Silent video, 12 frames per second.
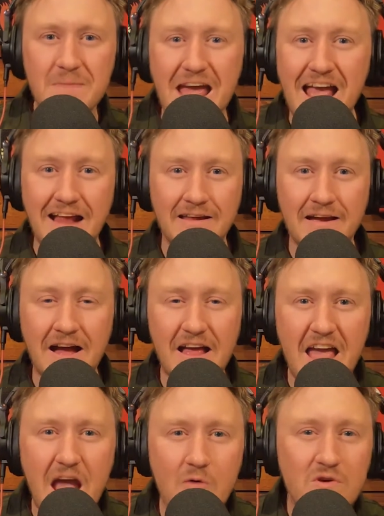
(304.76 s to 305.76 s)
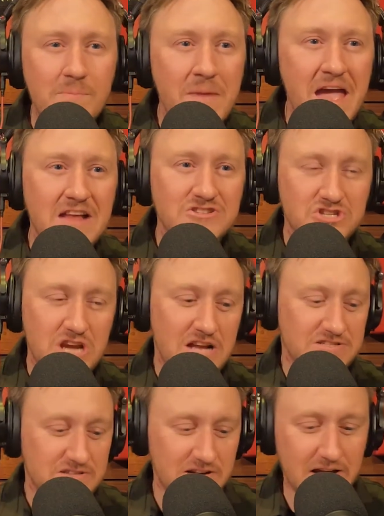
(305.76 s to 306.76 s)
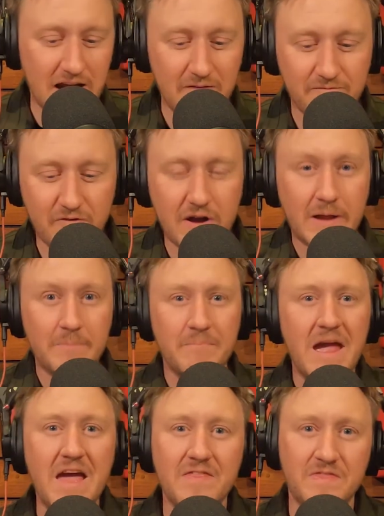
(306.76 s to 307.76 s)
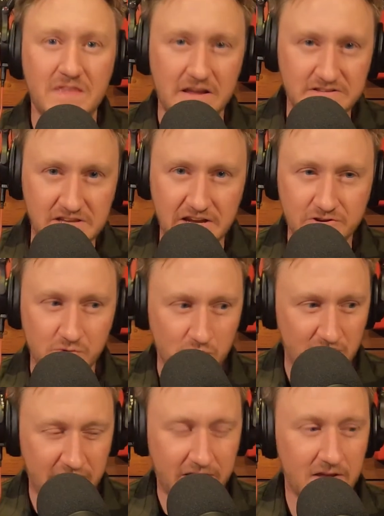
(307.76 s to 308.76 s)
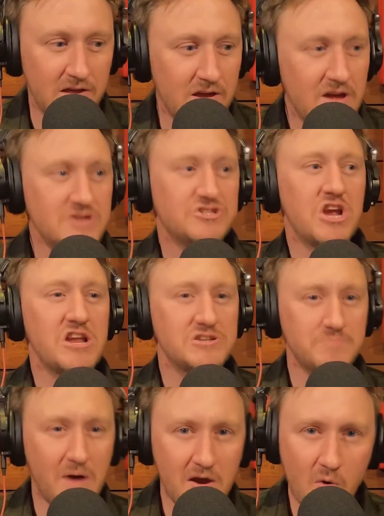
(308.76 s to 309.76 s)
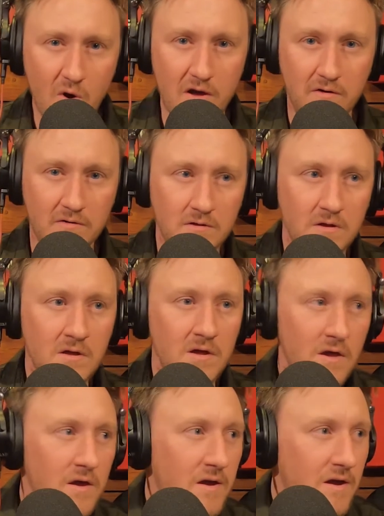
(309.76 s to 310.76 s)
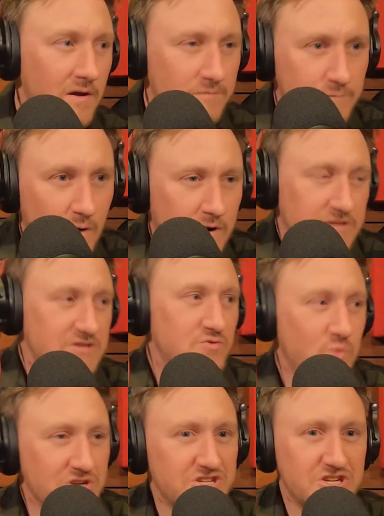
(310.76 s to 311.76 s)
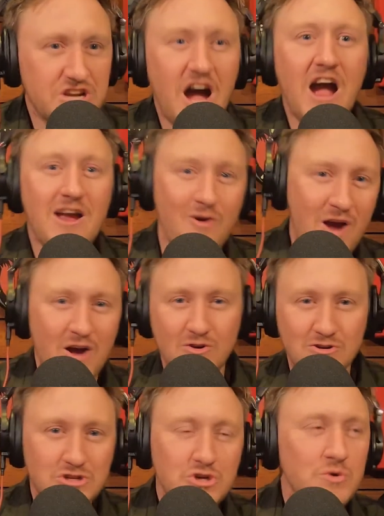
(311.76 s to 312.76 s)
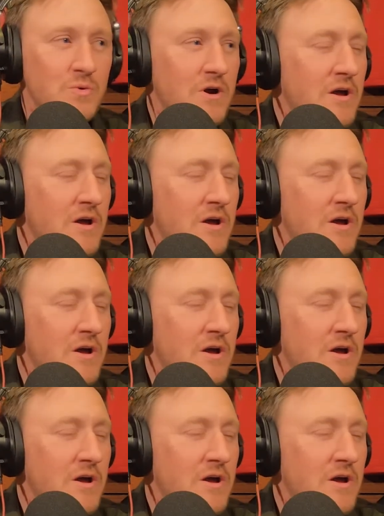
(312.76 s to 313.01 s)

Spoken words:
man. I got hairy man chest and I got fucking man things I do, like change my oil, fucking switch a tire out or two.